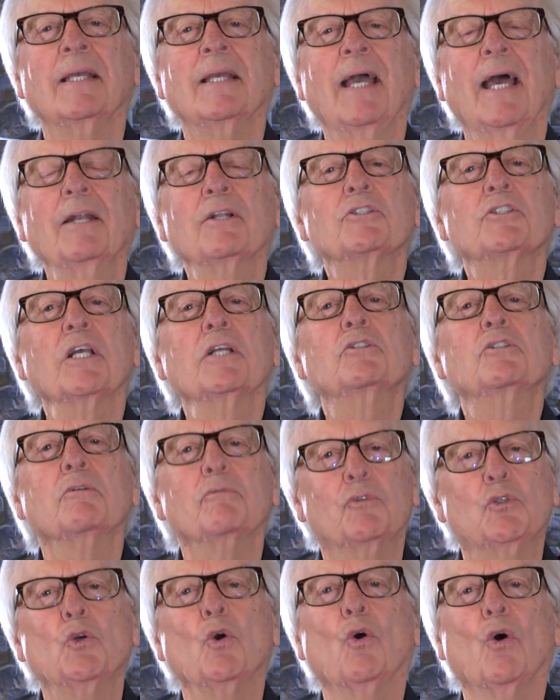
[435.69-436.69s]
and a sense
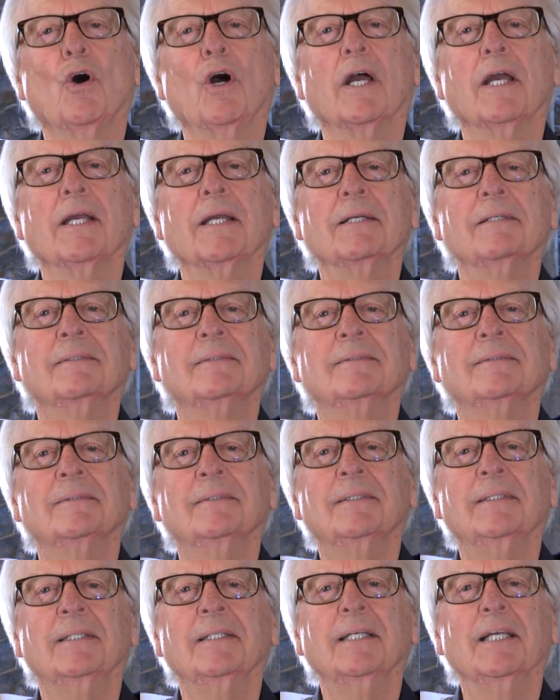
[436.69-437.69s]
of joy
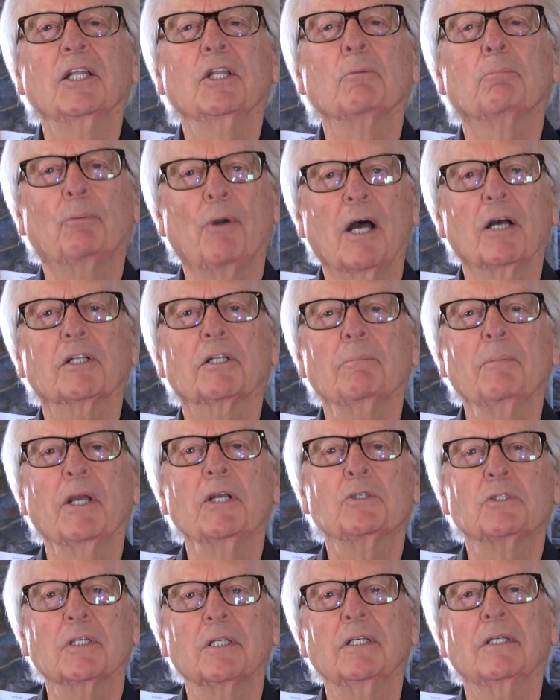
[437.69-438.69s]
in the
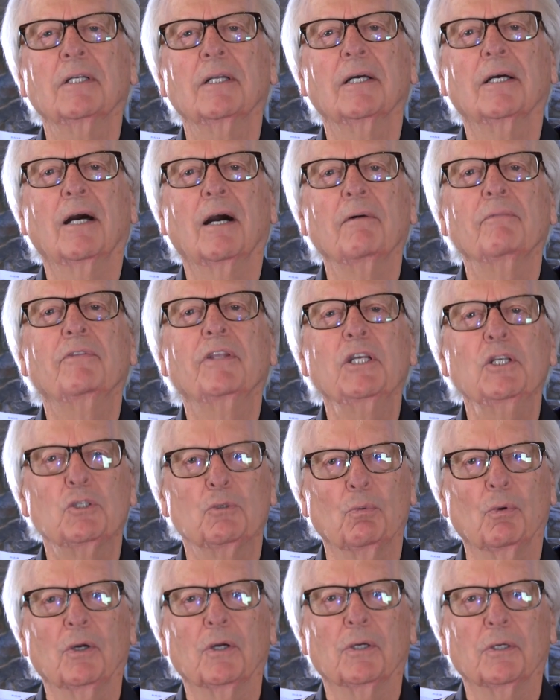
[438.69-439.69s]
proclamation of
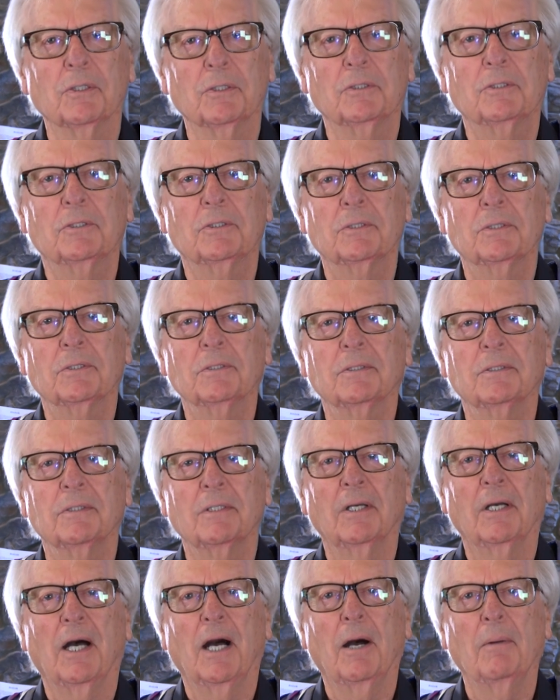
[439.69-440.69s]
these words.
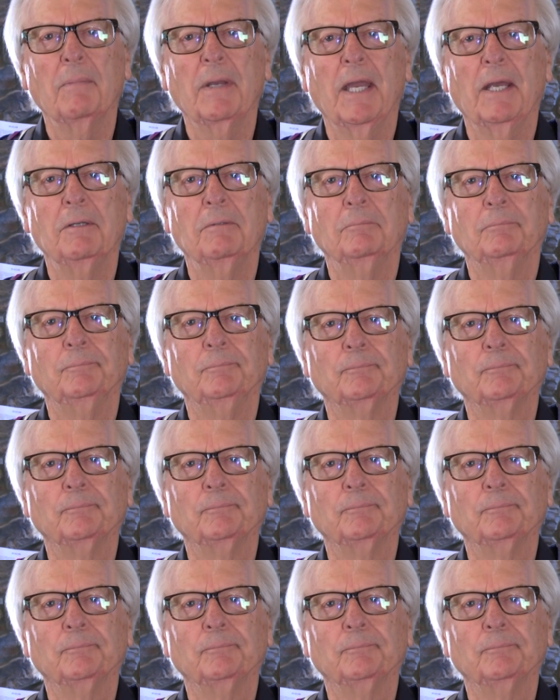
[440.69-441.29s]
Amen.